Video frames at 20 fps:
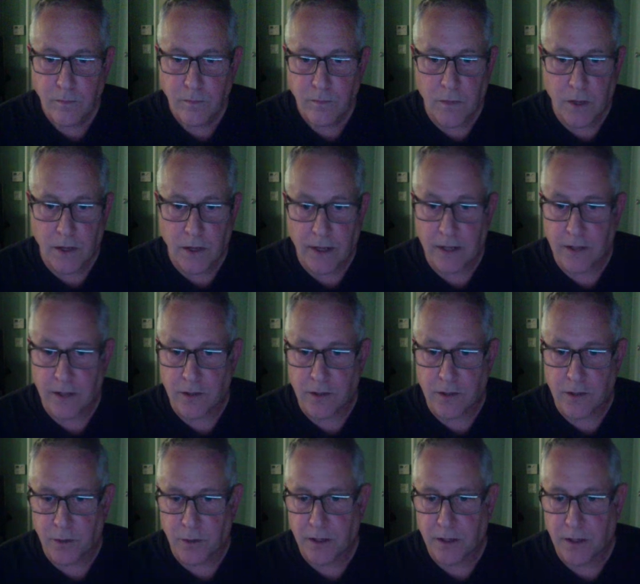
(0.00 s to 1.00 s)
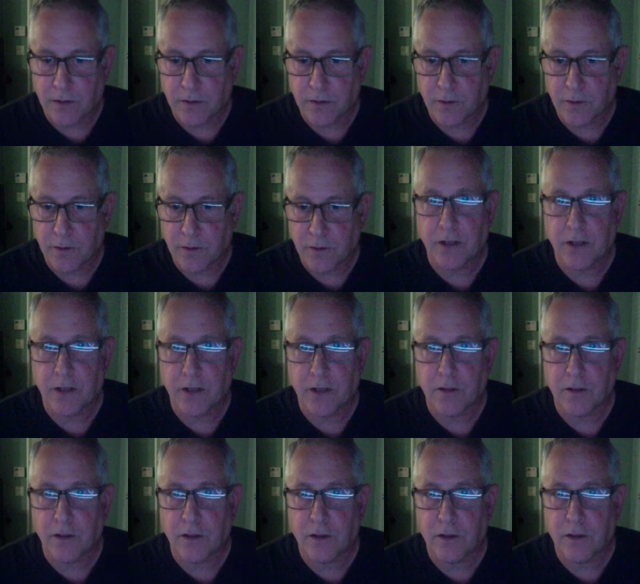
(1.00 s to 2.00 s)
again, spring of
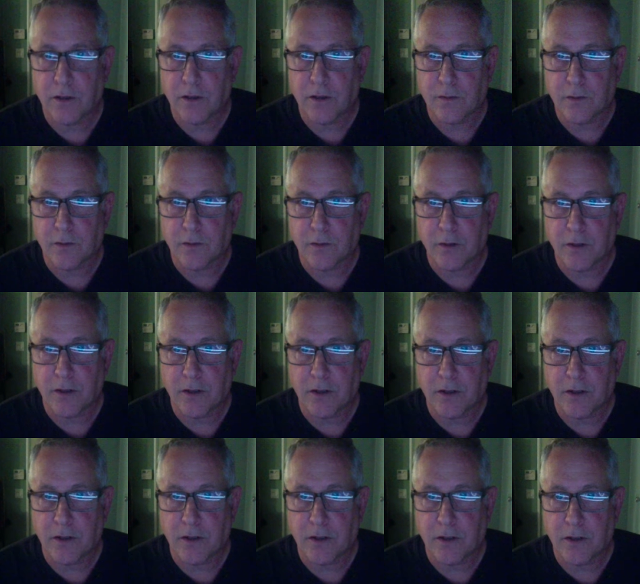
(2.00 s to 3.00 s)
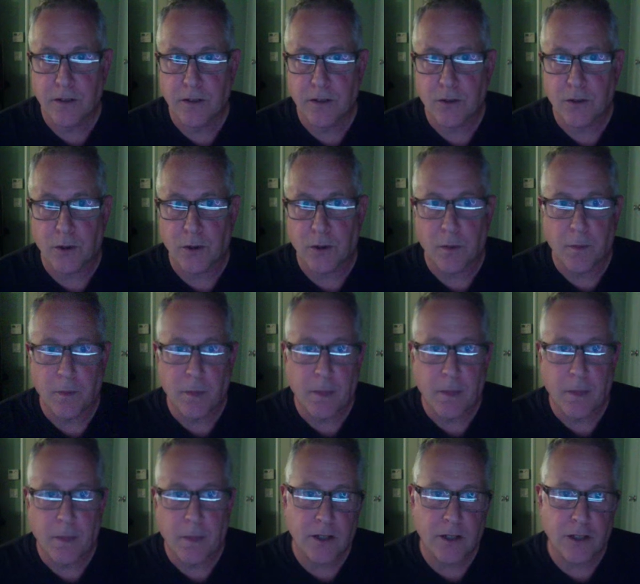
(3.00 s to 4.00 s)
21. So
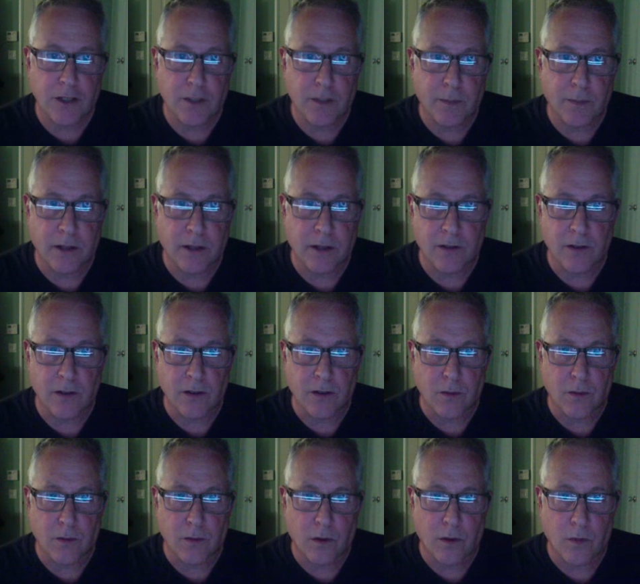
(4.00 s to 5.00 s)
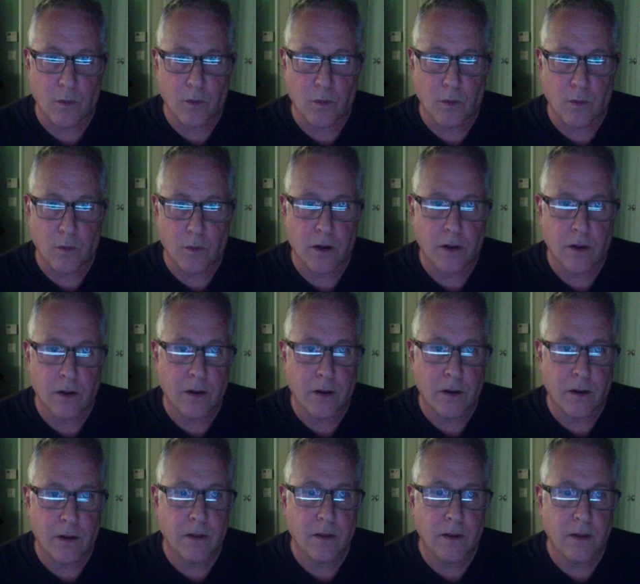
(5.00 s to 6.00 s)
it just depends on where
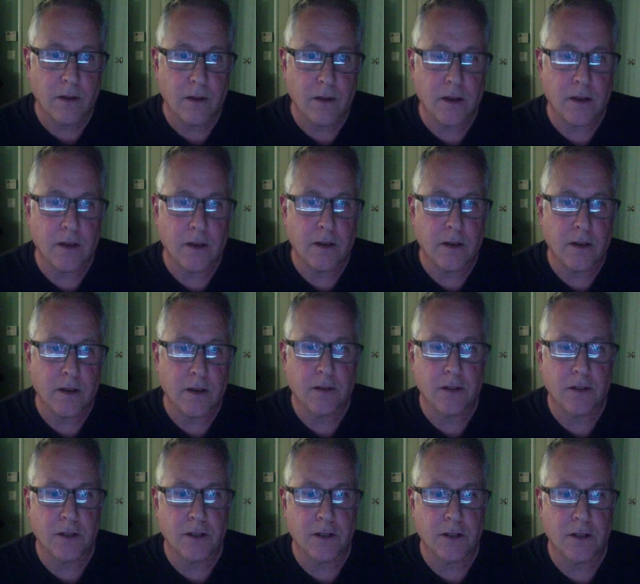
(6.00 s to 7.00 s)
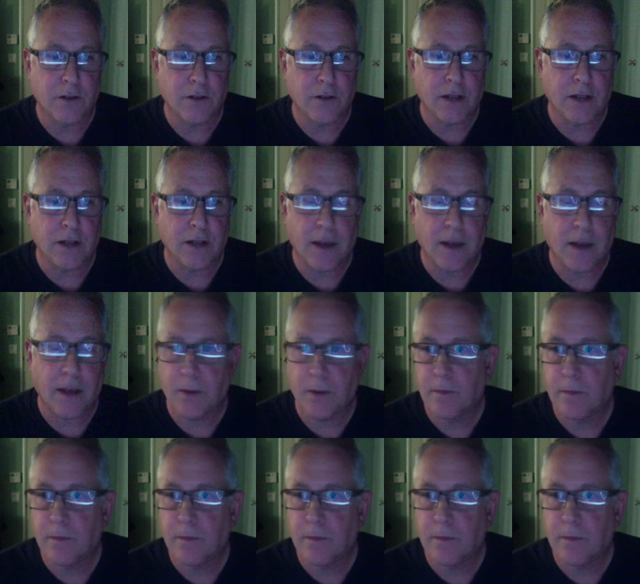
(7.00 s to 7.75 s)
things are going to happen.